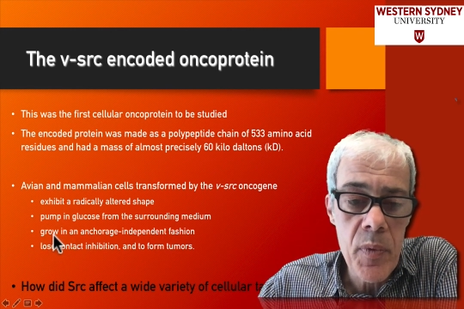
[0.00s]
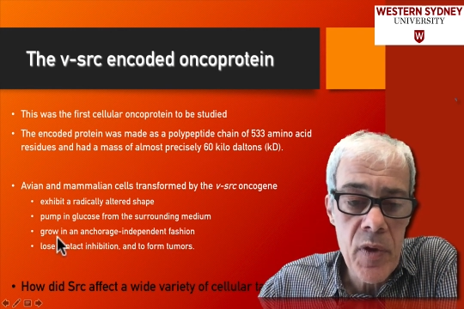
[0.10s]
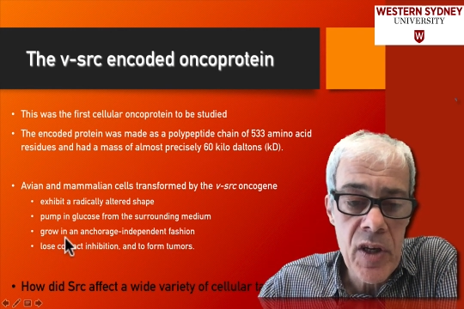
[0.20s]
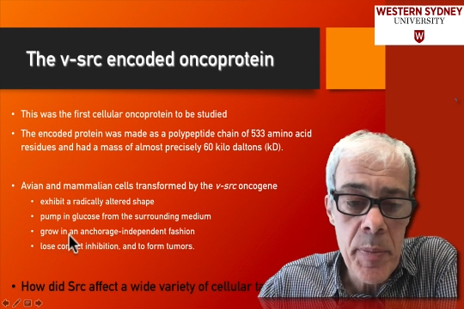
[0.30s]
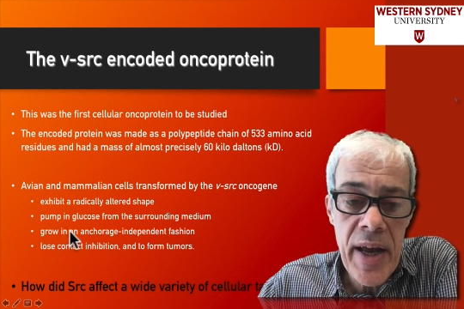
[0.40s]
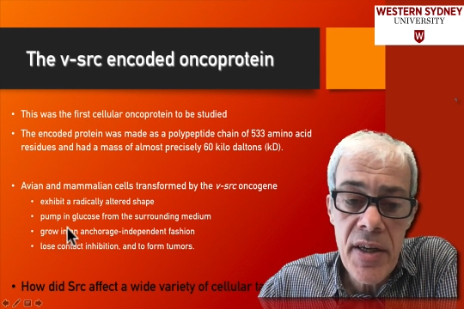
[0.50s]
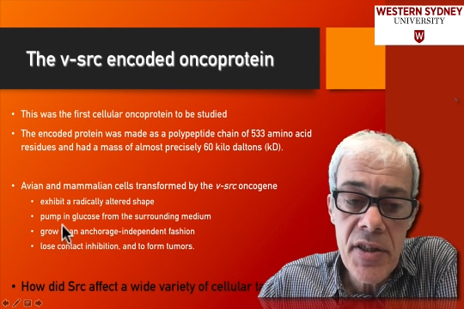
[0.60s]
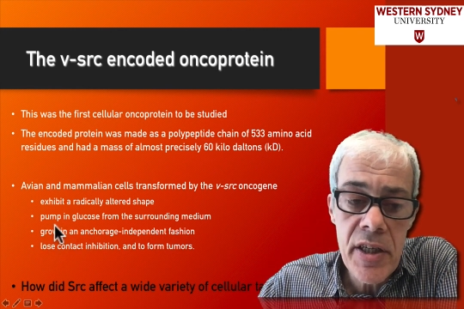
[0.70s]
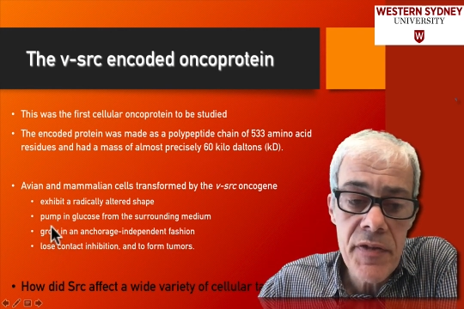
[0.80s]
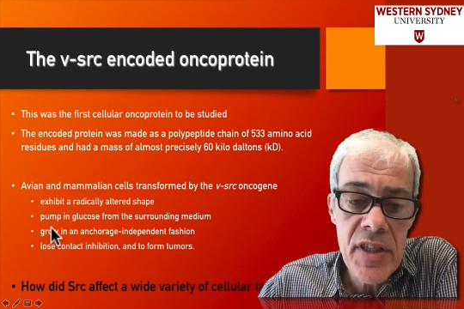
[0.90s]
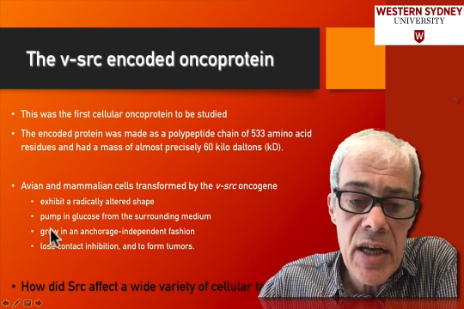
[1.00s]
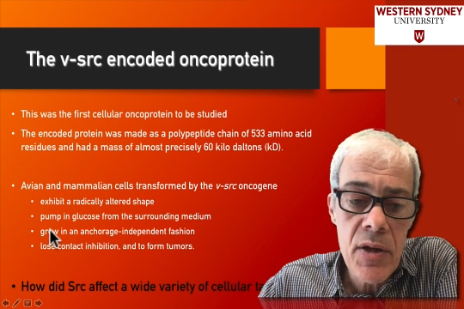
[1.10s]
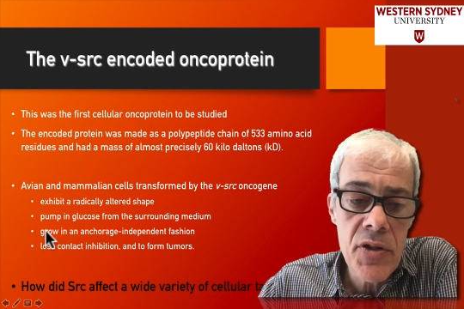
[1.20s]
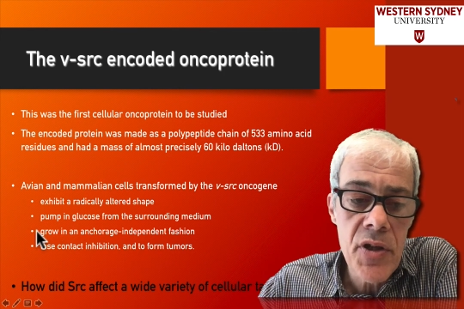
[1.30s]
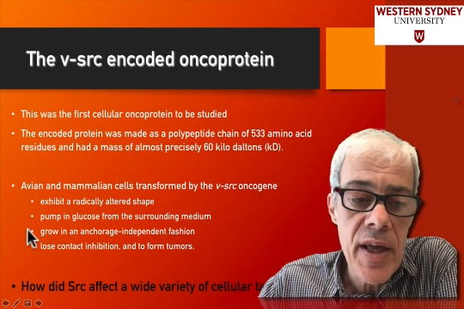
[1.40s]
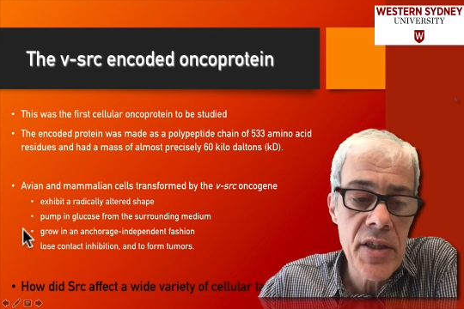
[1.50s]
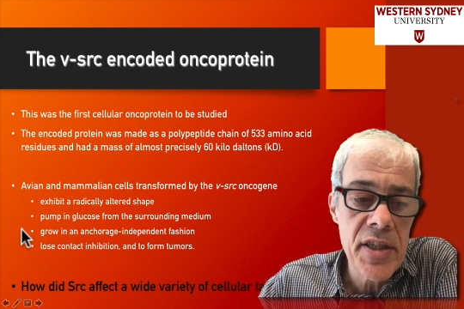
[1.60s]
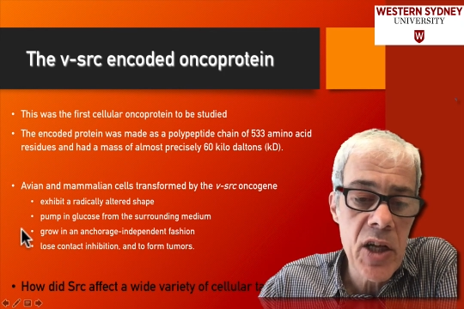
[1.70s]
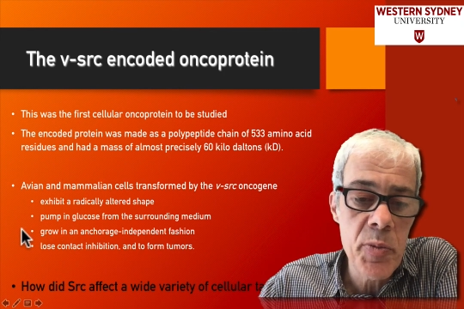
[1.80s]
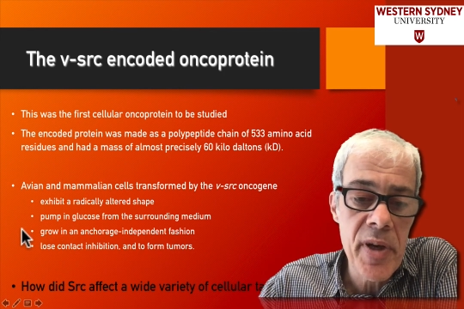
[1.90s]
dependency of cells, so that
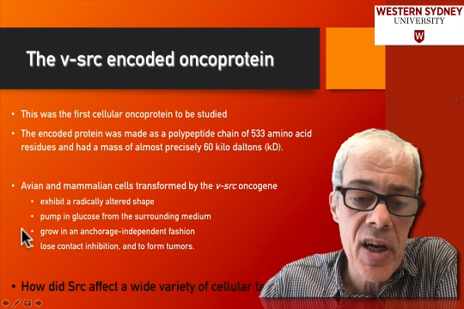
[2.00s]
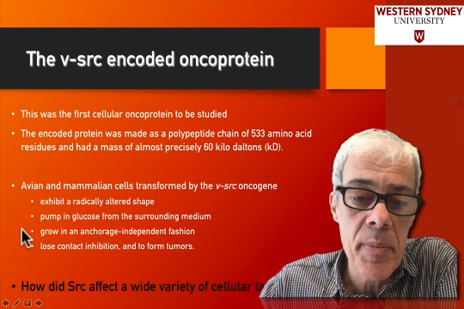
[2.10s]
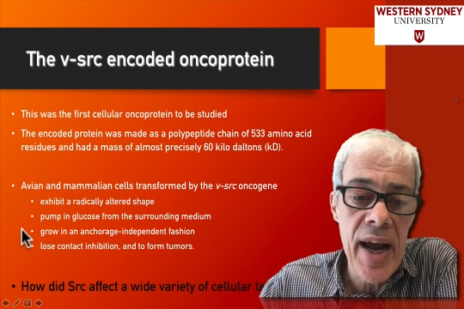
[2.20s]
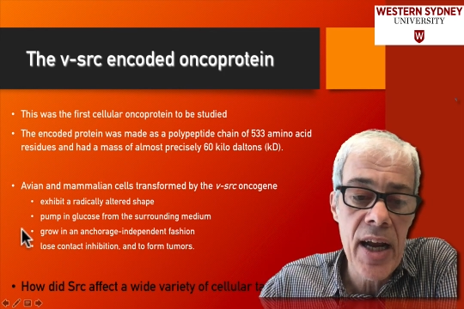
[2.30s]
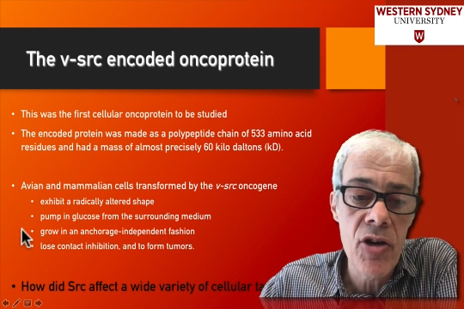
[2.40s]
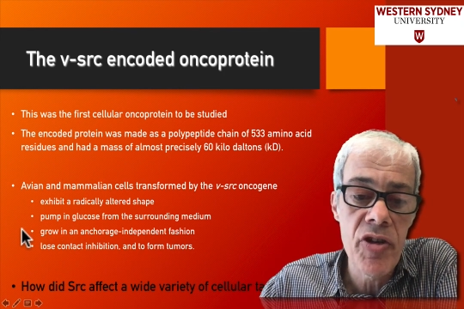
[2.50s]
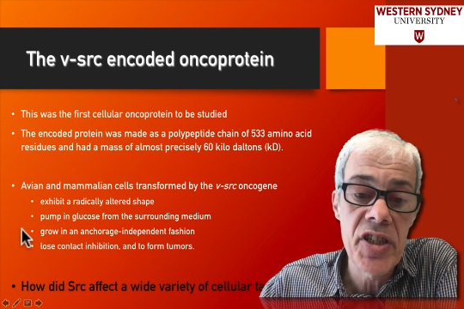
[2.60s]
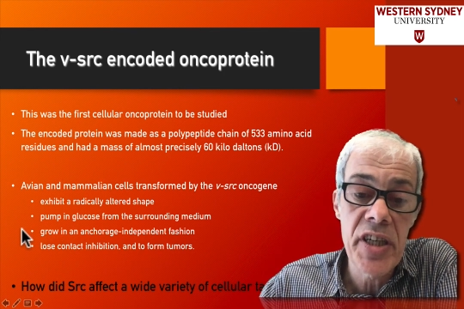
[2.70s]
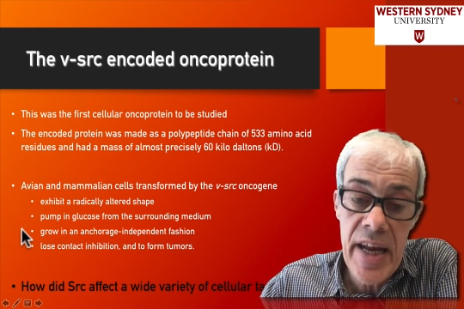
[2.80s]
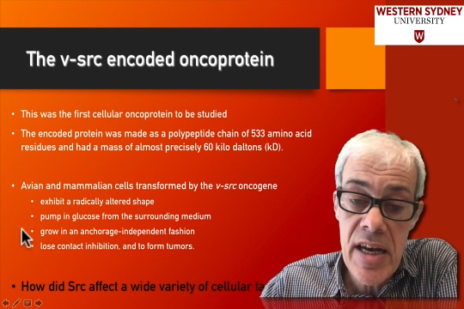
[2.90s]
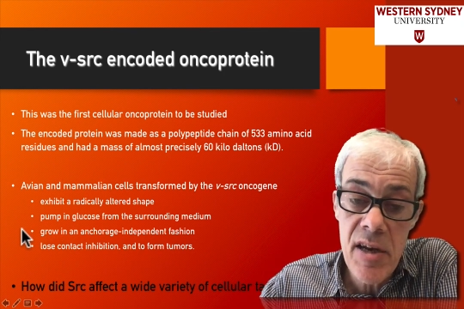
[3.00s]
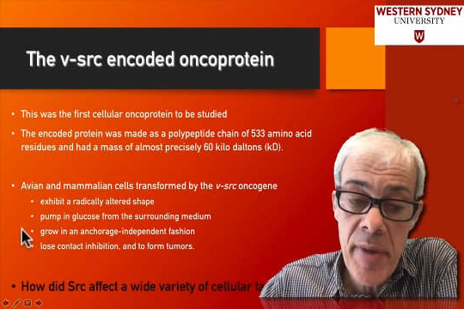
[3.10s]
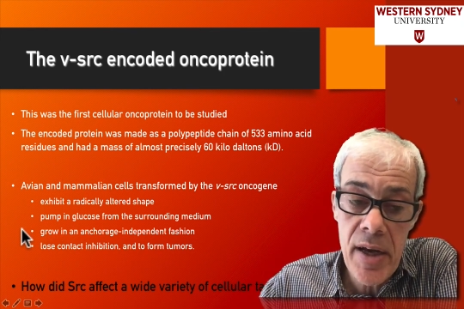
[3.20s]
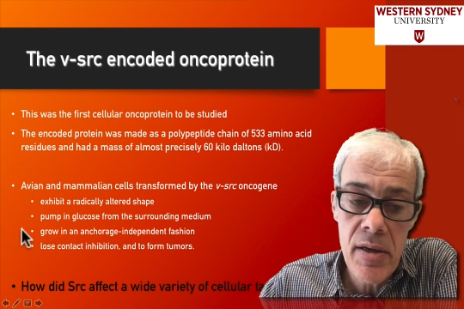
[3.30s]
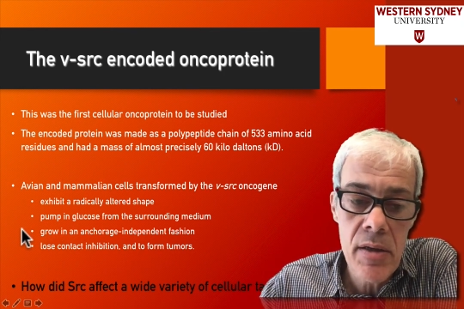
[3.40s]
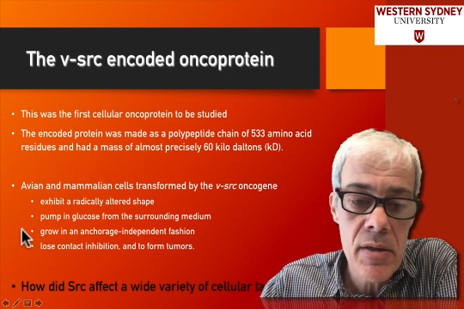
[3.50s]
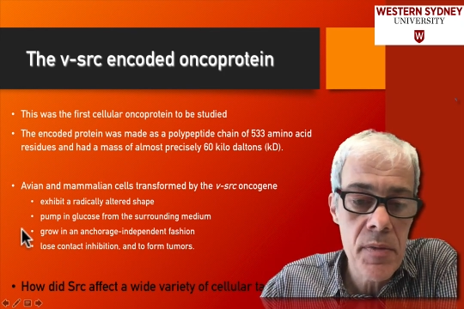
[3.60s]
cells become anchorage independent.